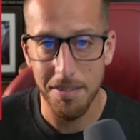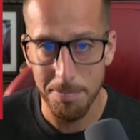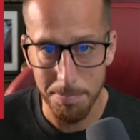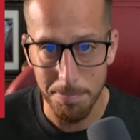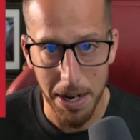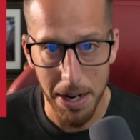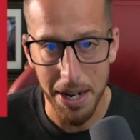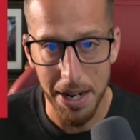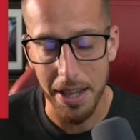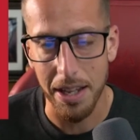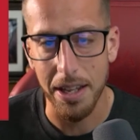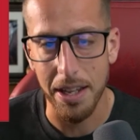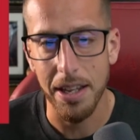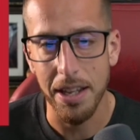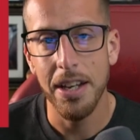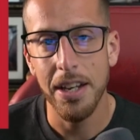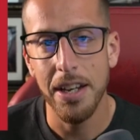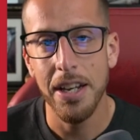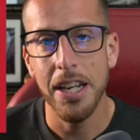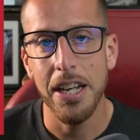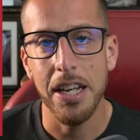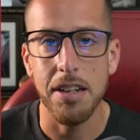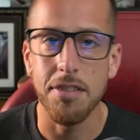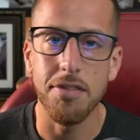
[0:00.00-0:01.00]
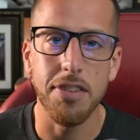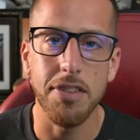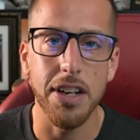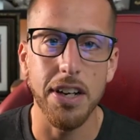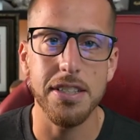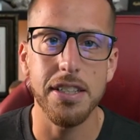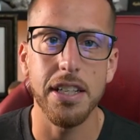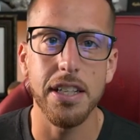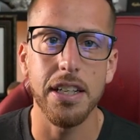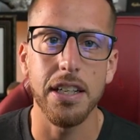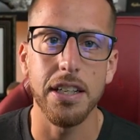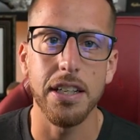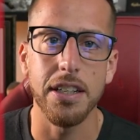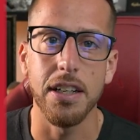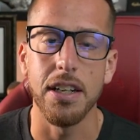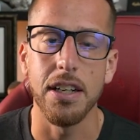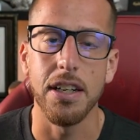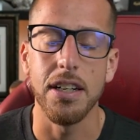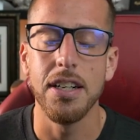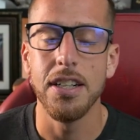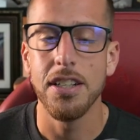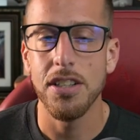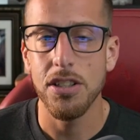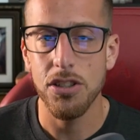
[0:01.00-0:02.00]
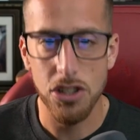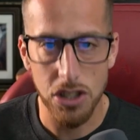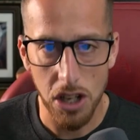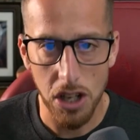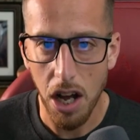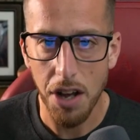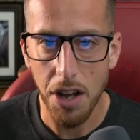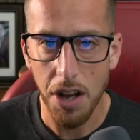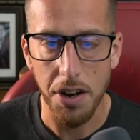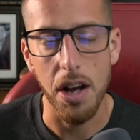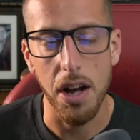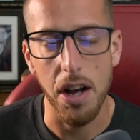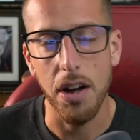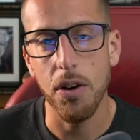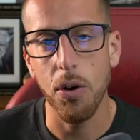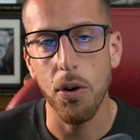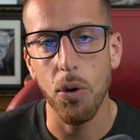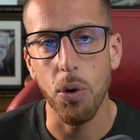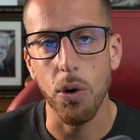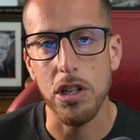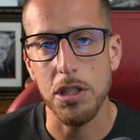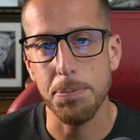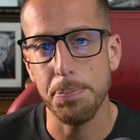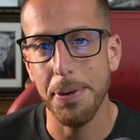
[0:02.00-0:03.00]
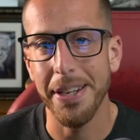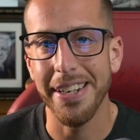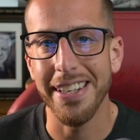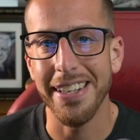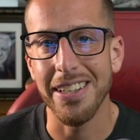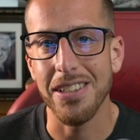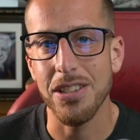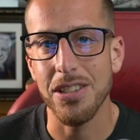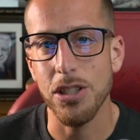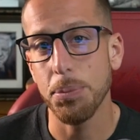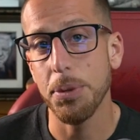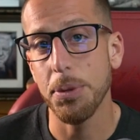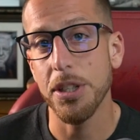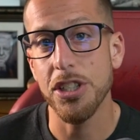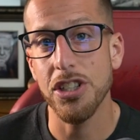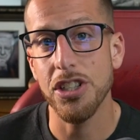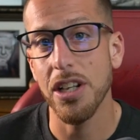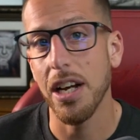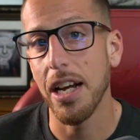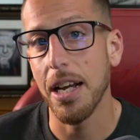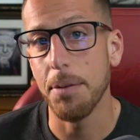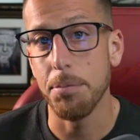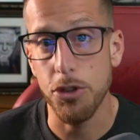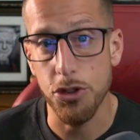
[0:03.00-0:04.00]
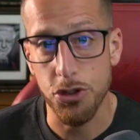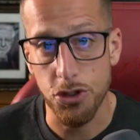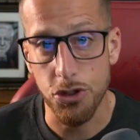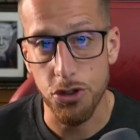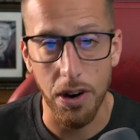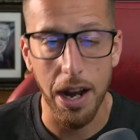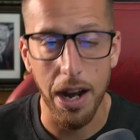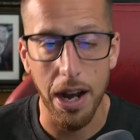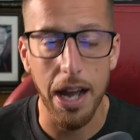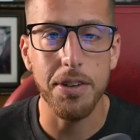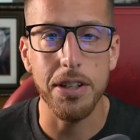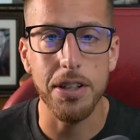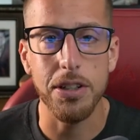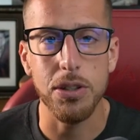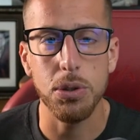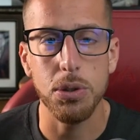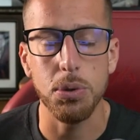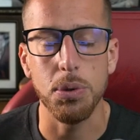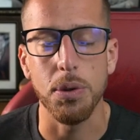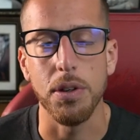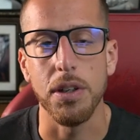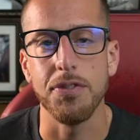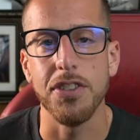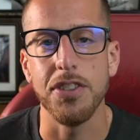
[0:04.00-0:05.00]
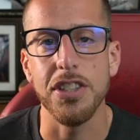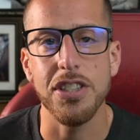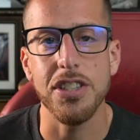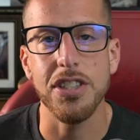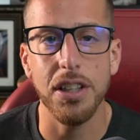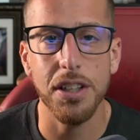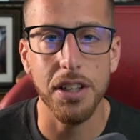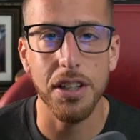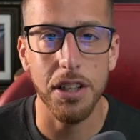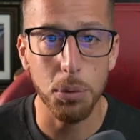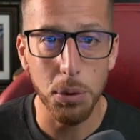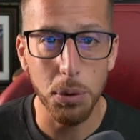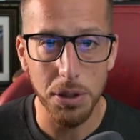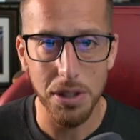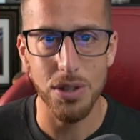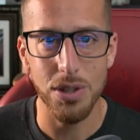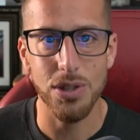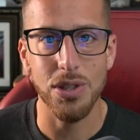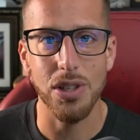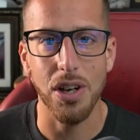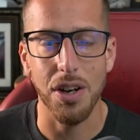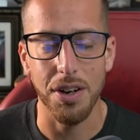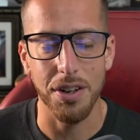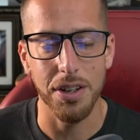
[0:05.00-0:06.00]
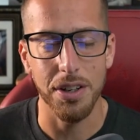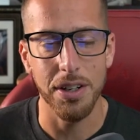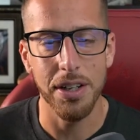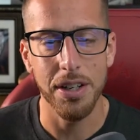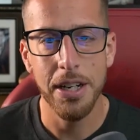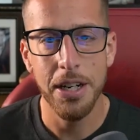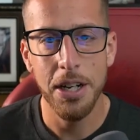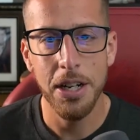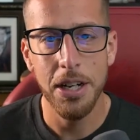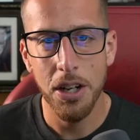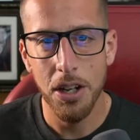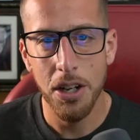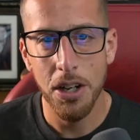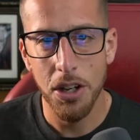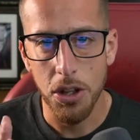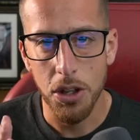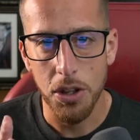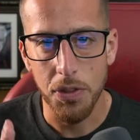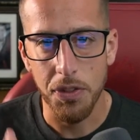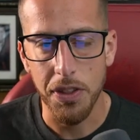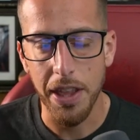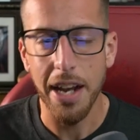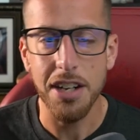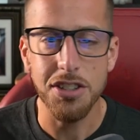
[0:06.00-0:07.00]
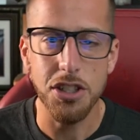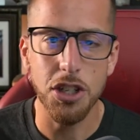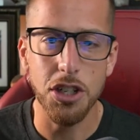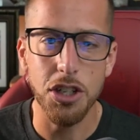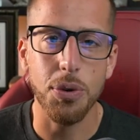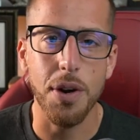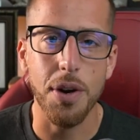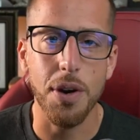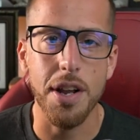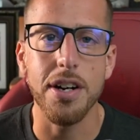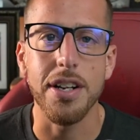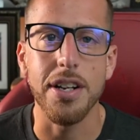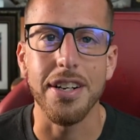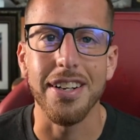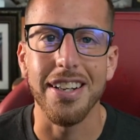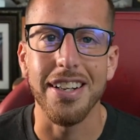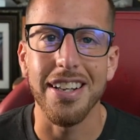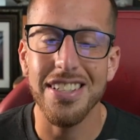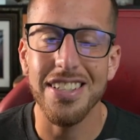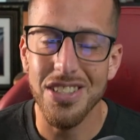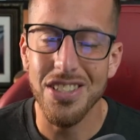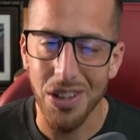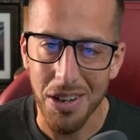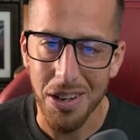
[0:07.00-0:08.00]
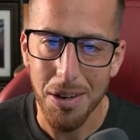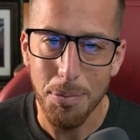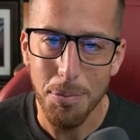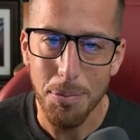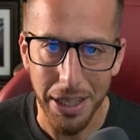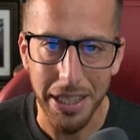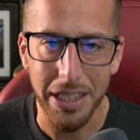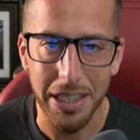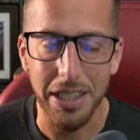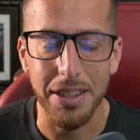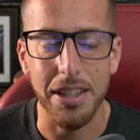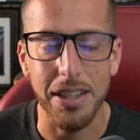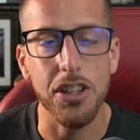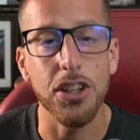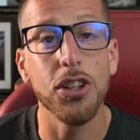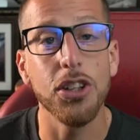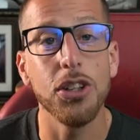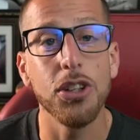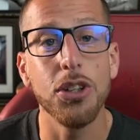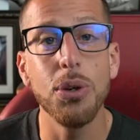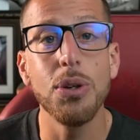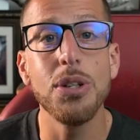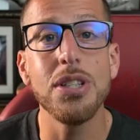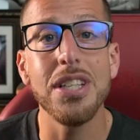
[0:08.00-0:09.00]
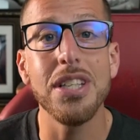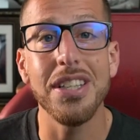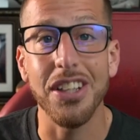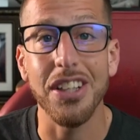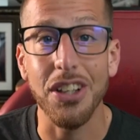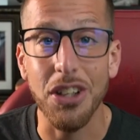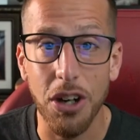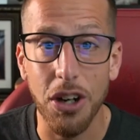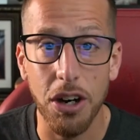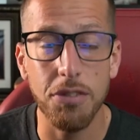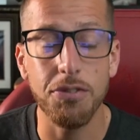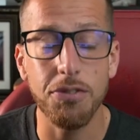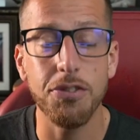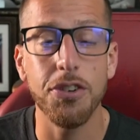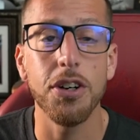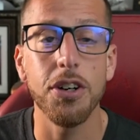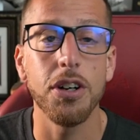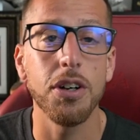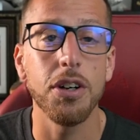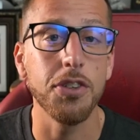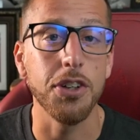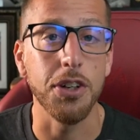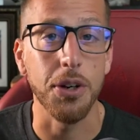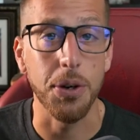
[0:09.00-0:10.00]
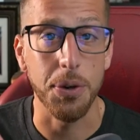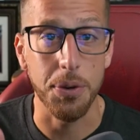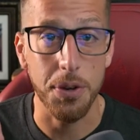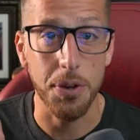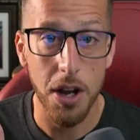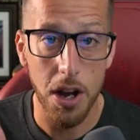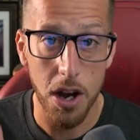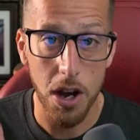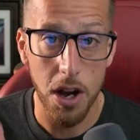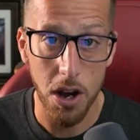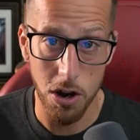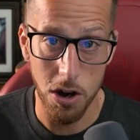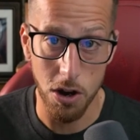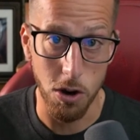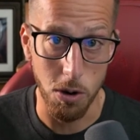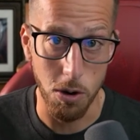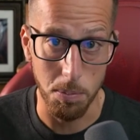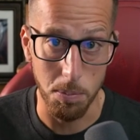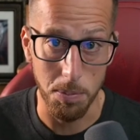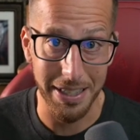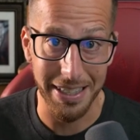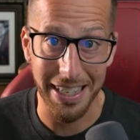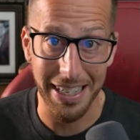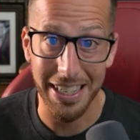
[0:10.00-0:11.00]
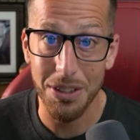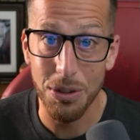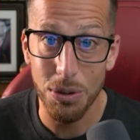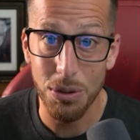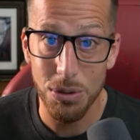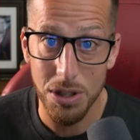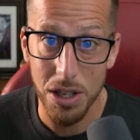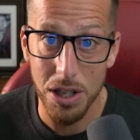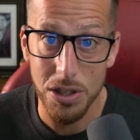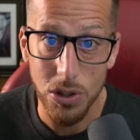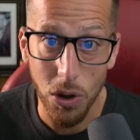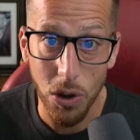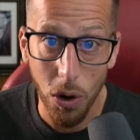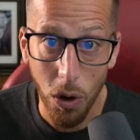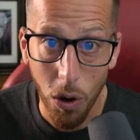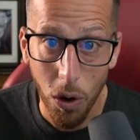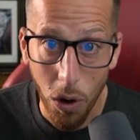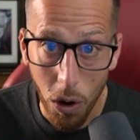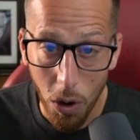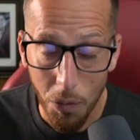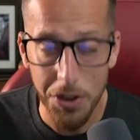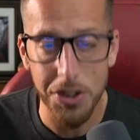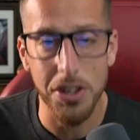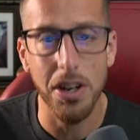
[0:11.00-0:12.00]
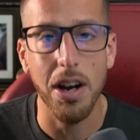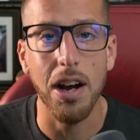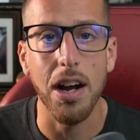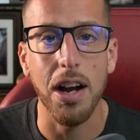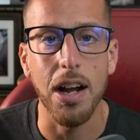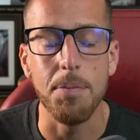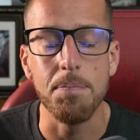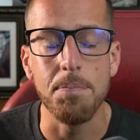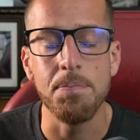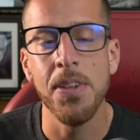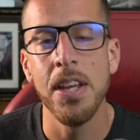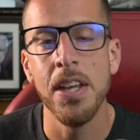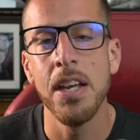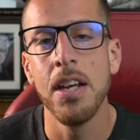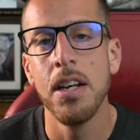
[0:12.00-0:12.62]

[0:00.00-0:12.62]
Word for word: of money investing in a sauna or spending so much time driving to a facility with the sauna they actually created a sauna blanket that you could use in the comfort of your own home. And I use this all the time.